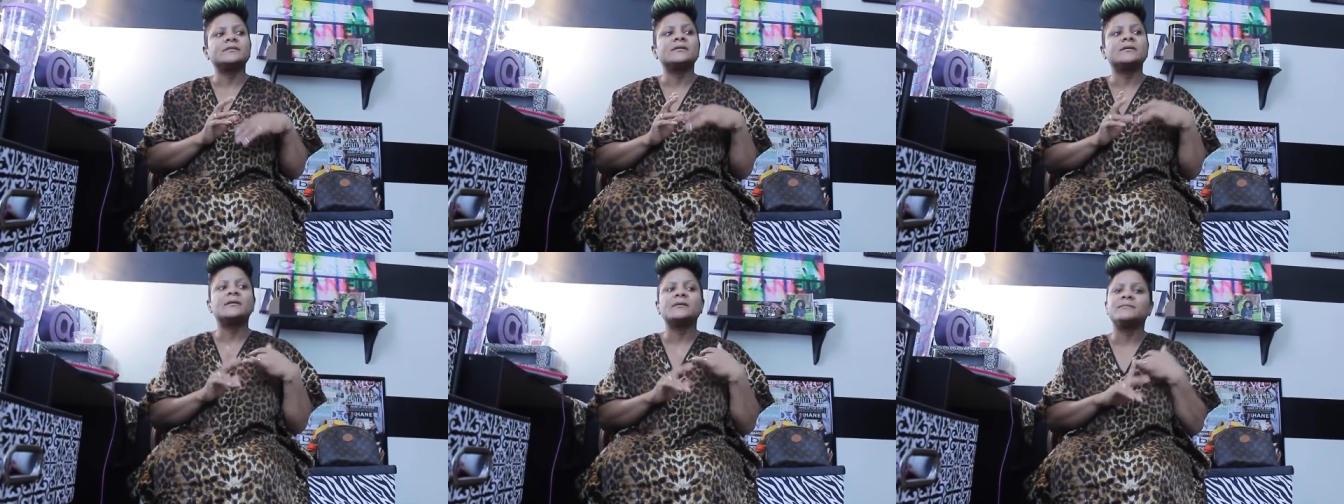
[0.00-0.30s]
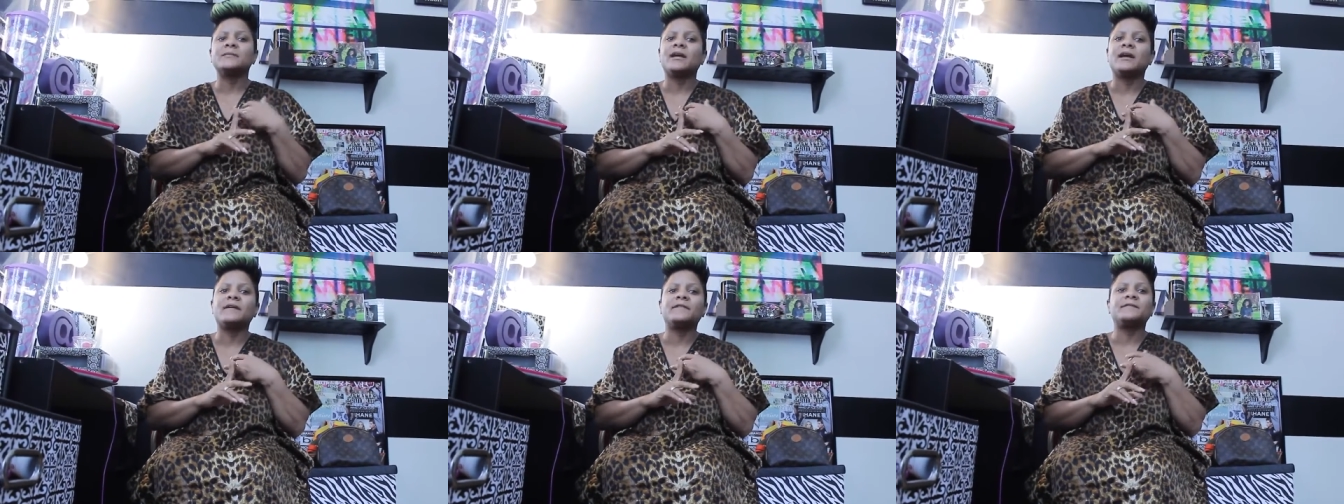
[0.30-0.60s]

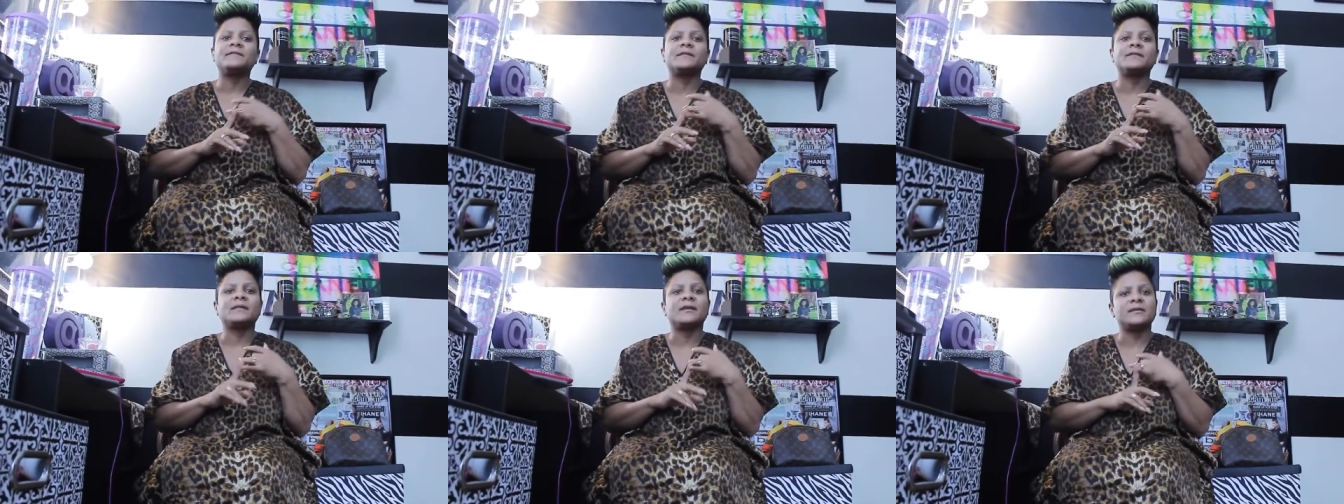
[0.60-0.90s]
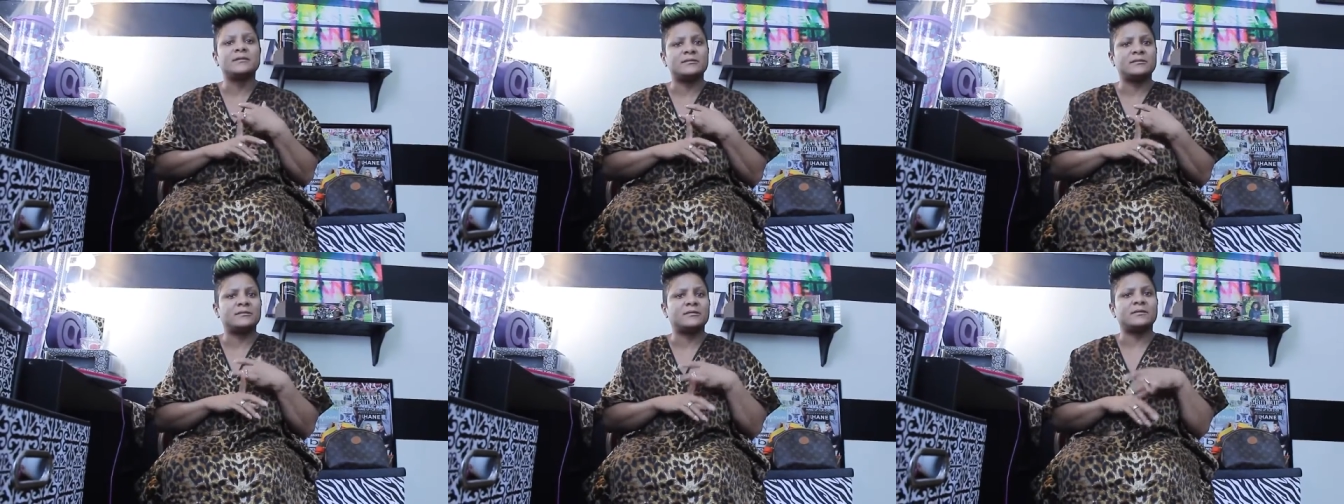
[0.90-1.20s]
come down for
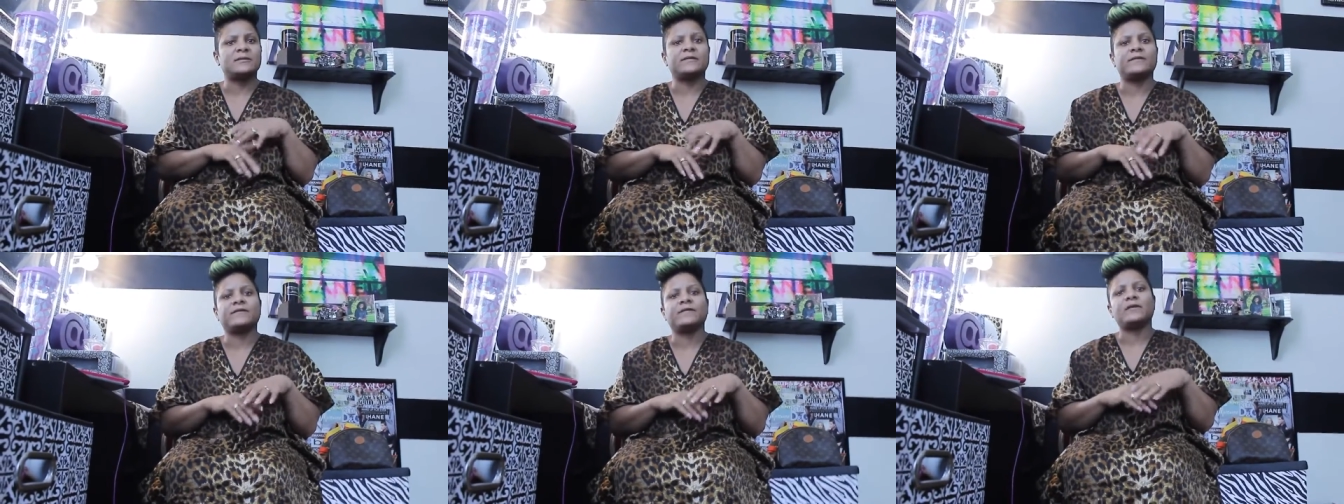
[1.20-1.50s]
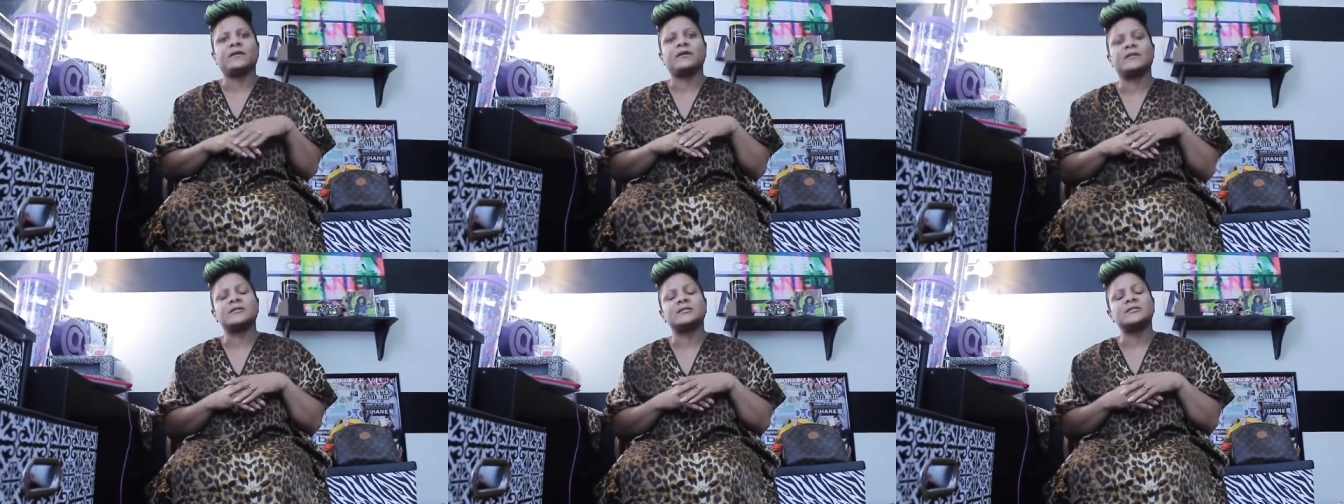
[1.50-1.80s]

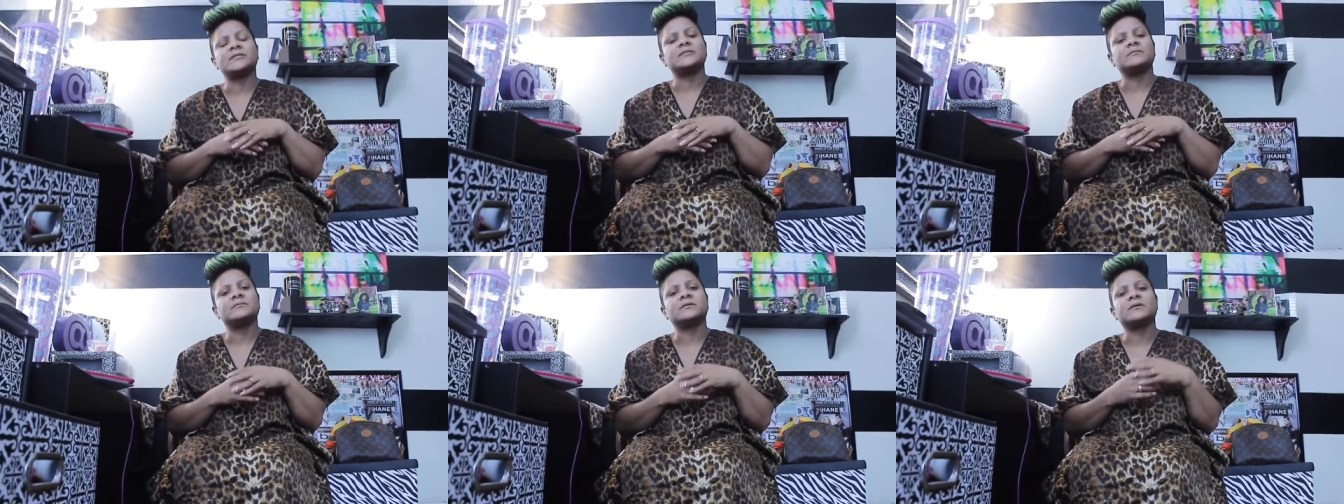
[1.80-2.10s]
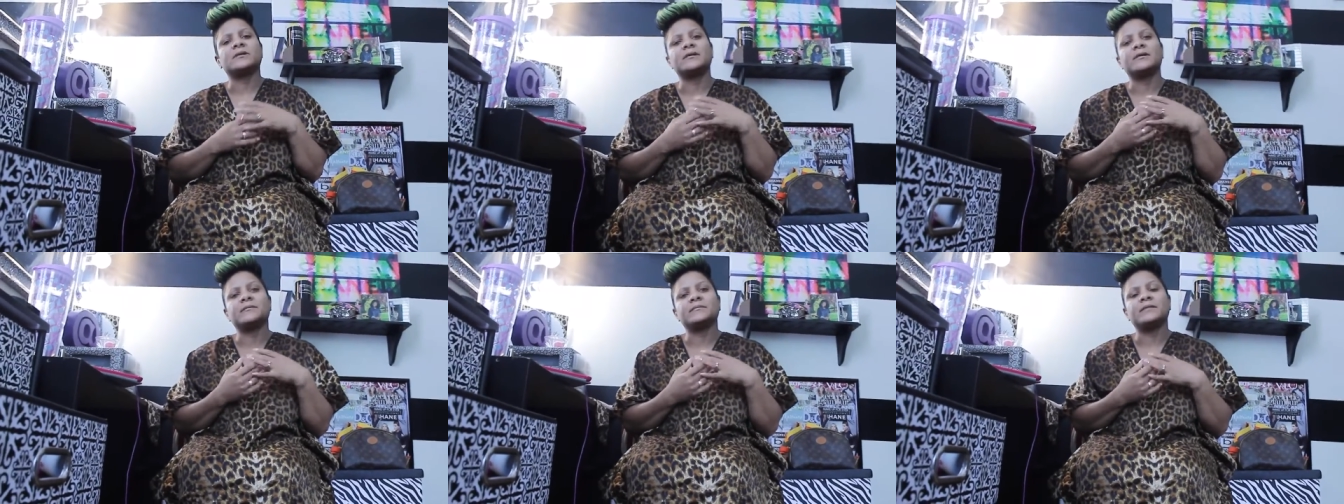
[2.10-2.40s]
Thanksgiving, and she would
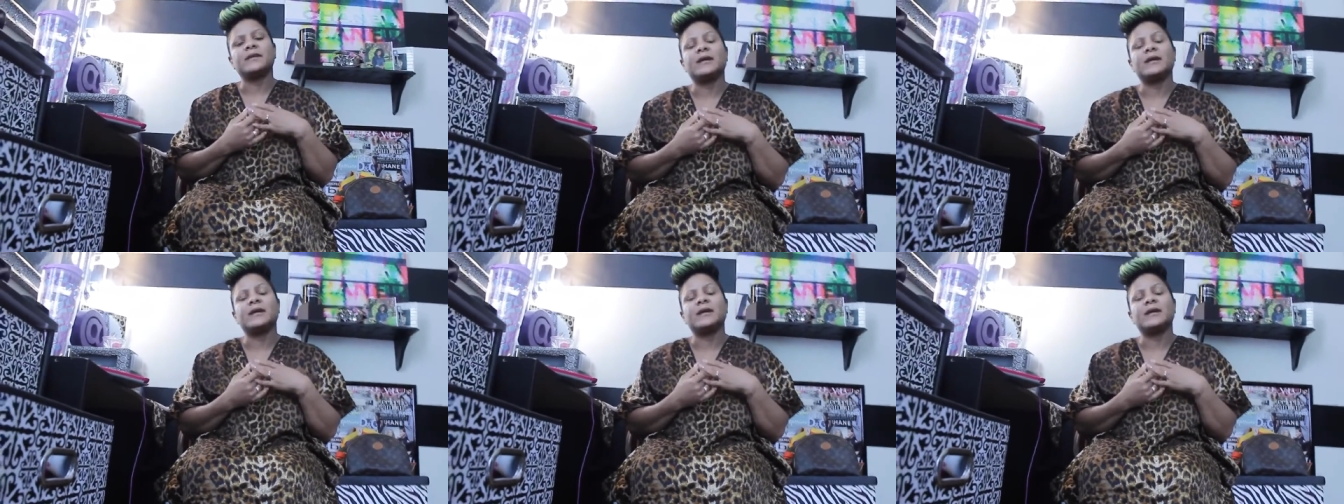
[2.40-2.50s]
come